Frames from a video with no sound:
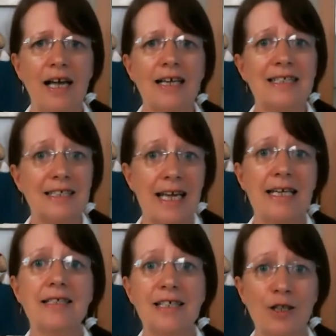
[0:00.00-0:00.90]

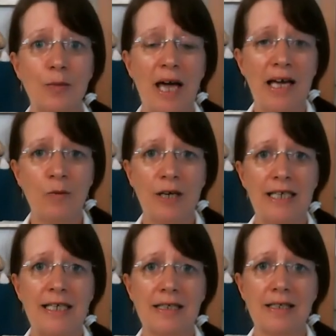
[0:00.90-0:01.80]
stays in the pen when
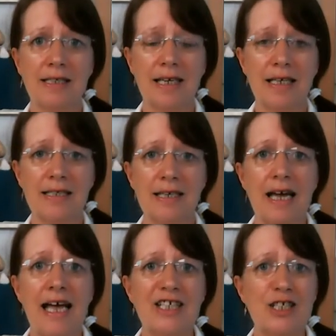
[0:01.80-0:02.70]
he does it.
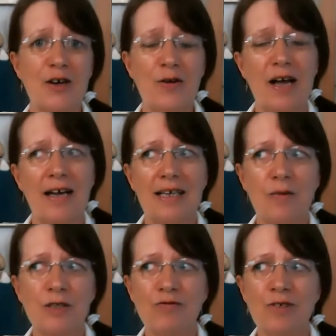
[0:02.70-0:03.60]
So, and it
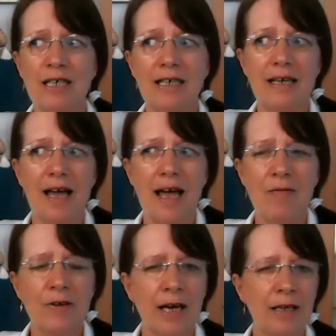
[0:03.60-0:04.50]
was really
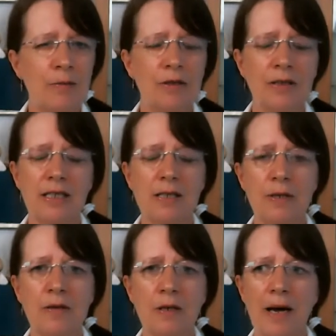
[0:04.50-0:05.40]
every animal he
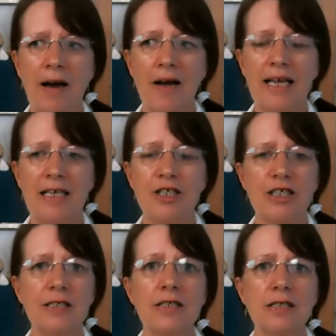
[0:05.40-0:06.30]
spoke about, he
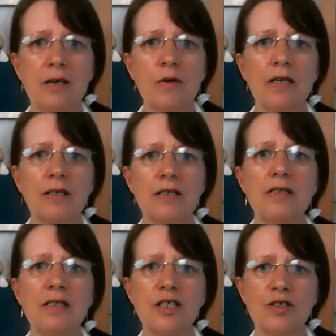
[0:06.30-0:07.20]
just so
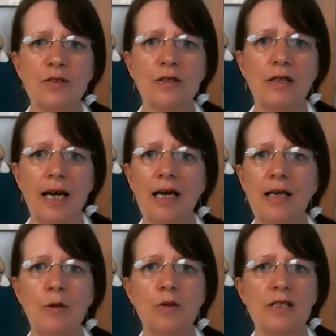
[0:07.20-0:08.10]
understood the
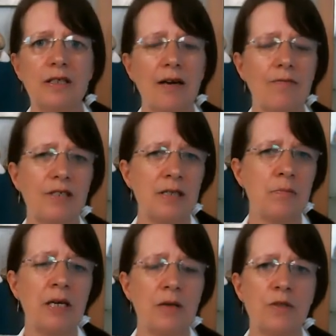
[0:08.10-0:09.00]
animals, and that to
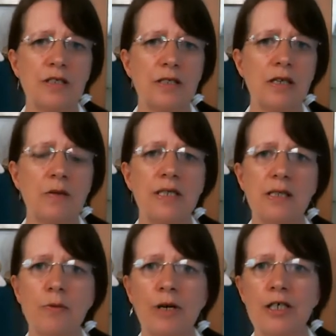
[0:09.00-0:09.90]
me was so
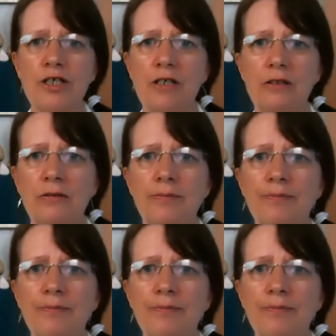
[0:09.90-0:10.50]
inspirational.